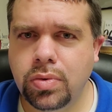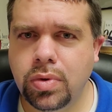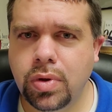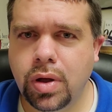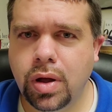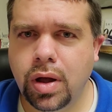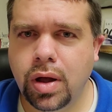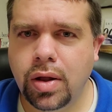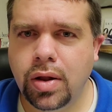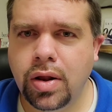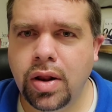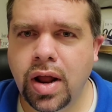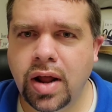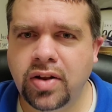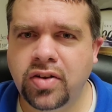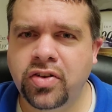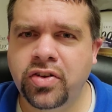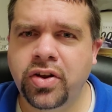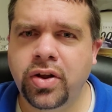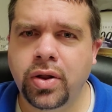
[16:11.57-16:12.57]
not
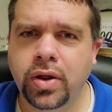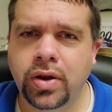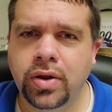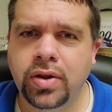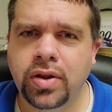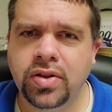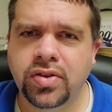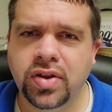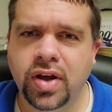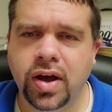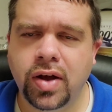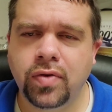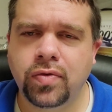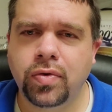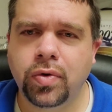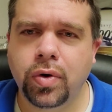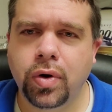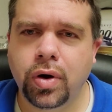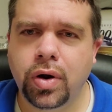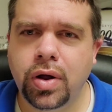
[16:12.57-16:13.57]
necessarily designed
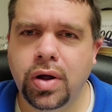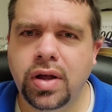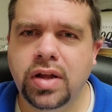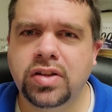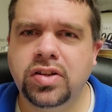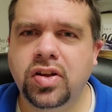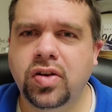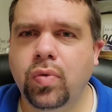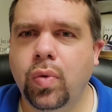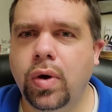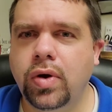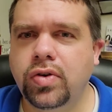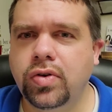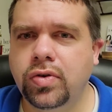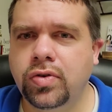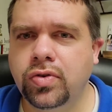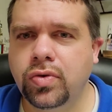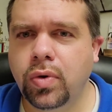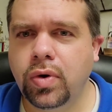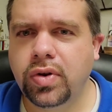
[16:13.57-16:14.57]
for sequential
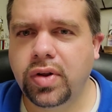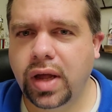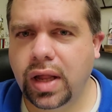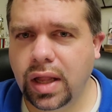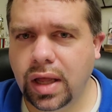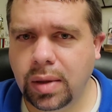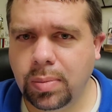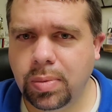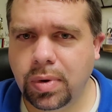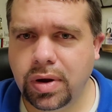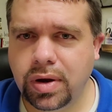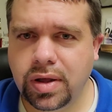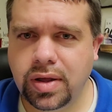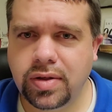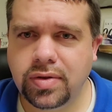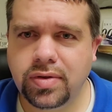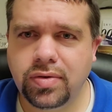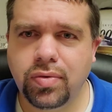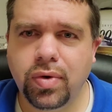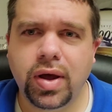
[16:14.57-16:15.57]
storytelling, but
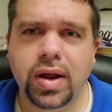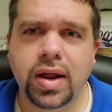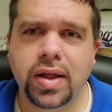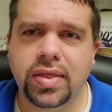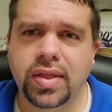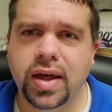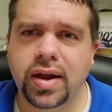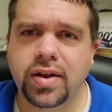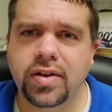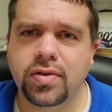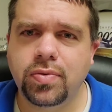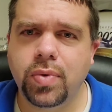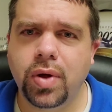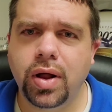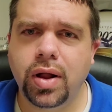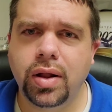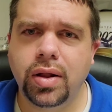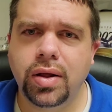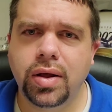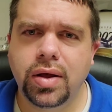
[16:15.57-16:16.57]
he's great at that as
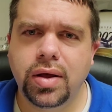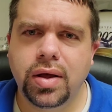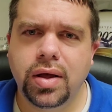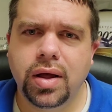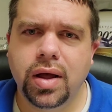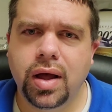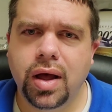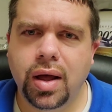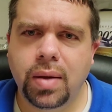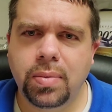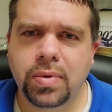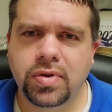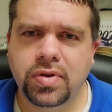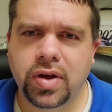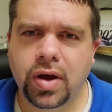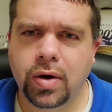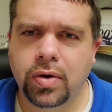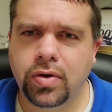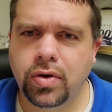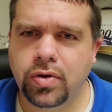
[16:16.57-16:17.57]
well. His
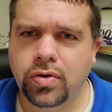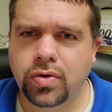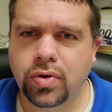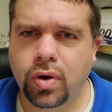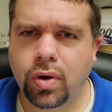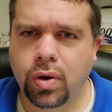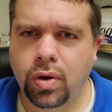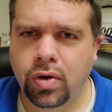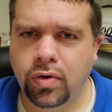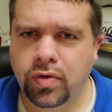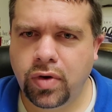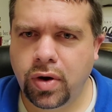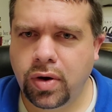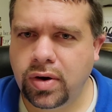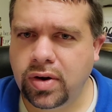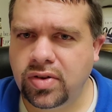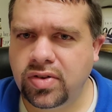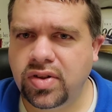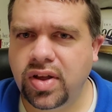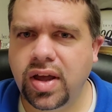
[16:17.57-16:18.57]
characters all are very
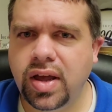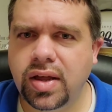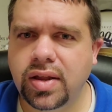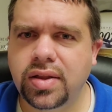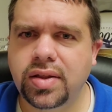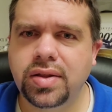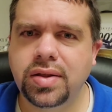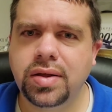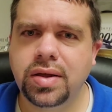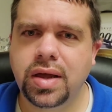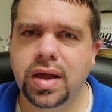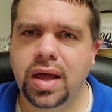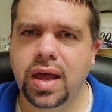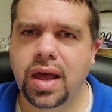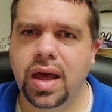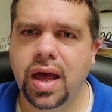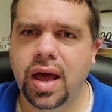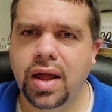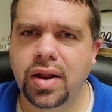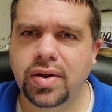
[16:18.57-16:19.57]
distinct,
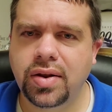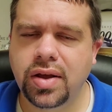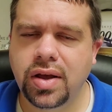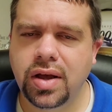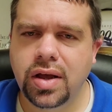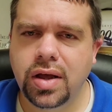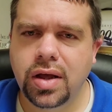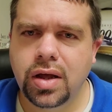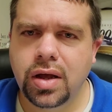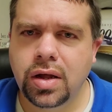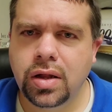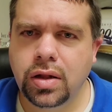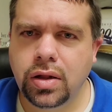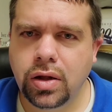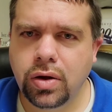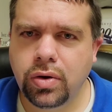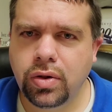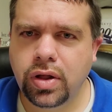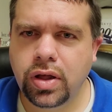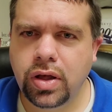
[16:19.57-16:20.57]
and
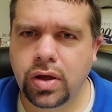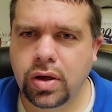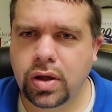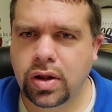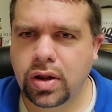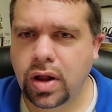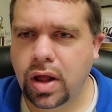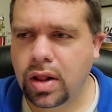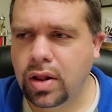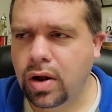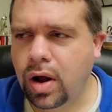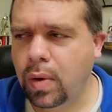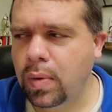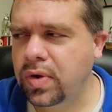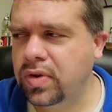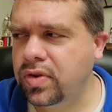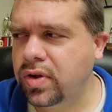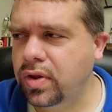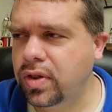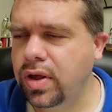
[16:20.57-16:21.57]
clearly you can
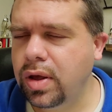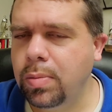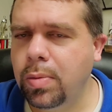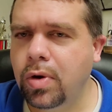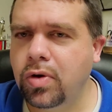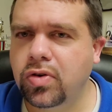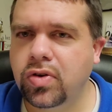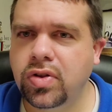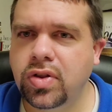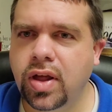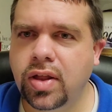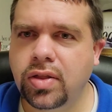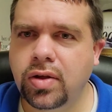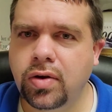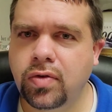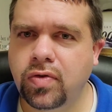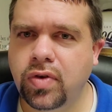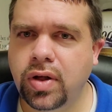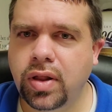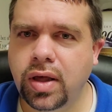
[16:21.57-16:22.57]
always tell the emotion that they're
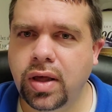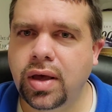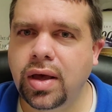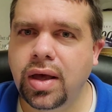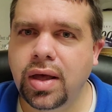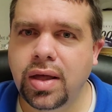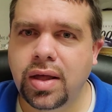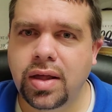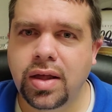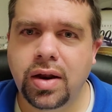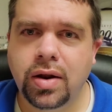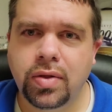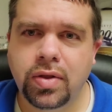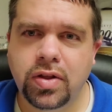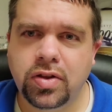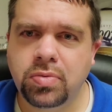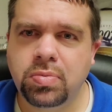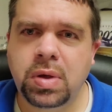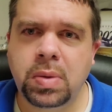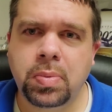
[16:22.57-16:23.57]
feeling.
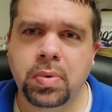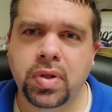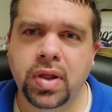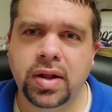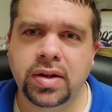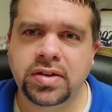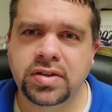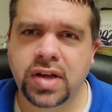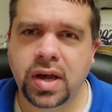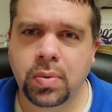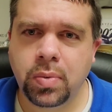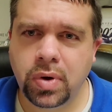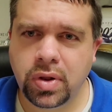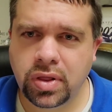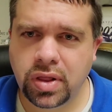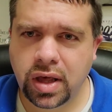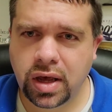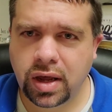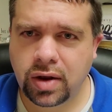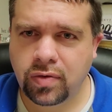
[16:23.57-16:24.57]
These are people that say one
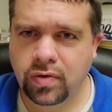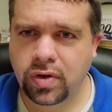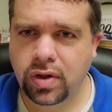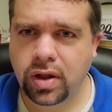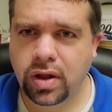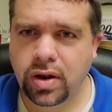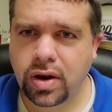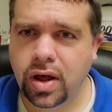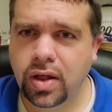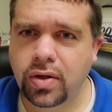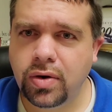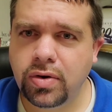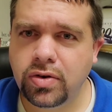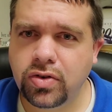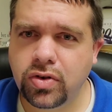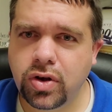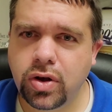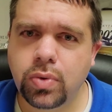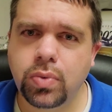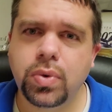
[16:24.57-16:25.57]
thing and feel another,
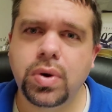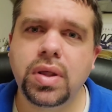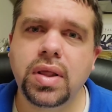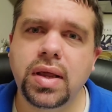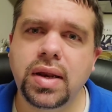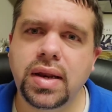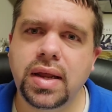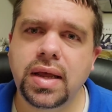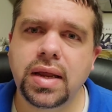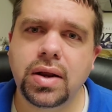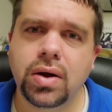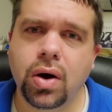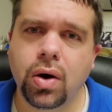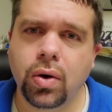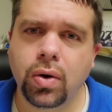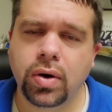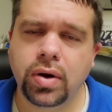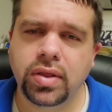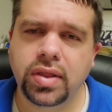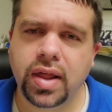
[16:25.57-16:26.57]
so you really need
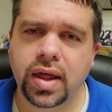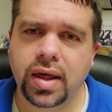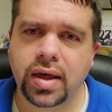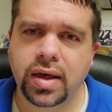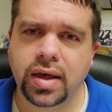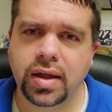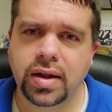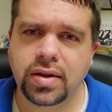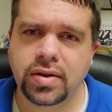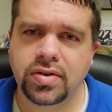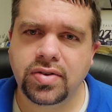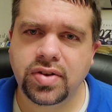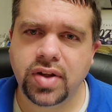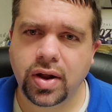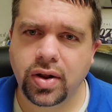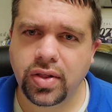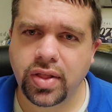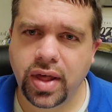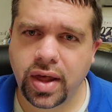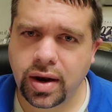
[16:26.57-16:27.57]
art that can
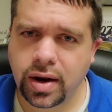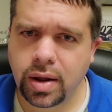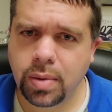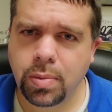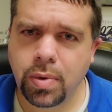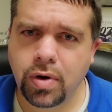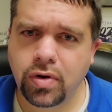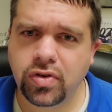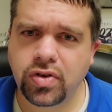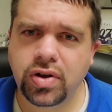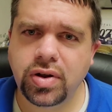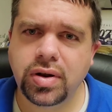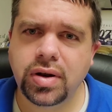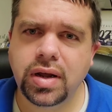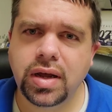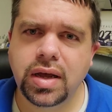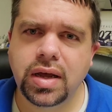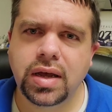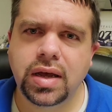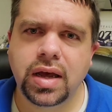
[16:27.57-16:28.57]
sell that emotion,
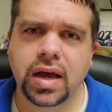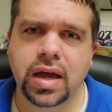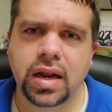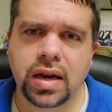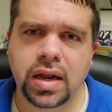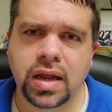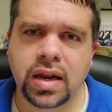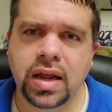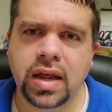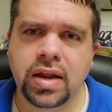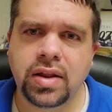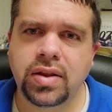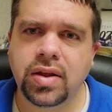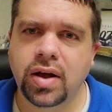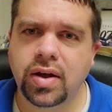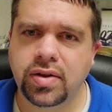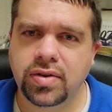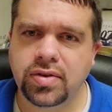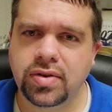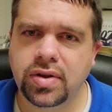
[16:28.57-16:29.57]
and he
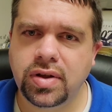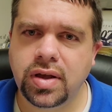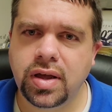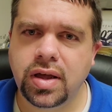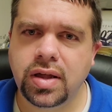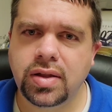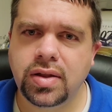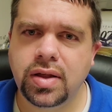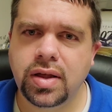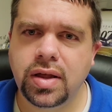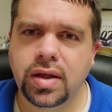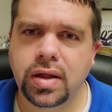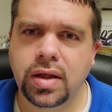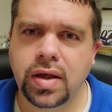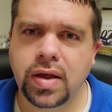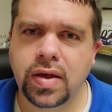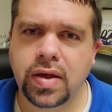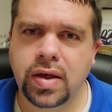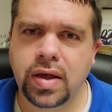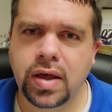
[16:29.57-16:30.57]
does. And
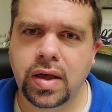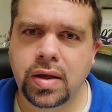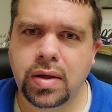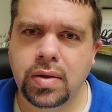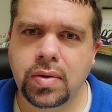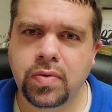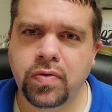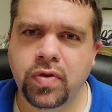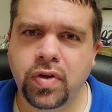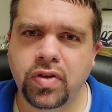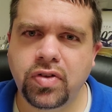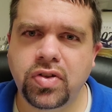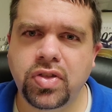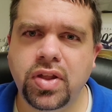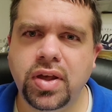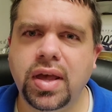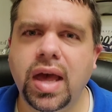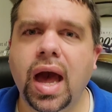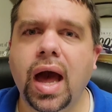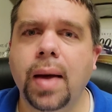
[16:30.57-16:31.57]
he fills in the
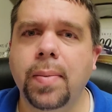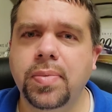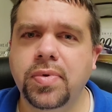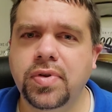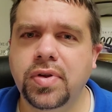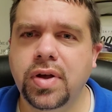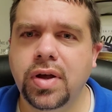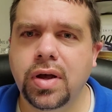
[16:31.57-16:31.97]
gaps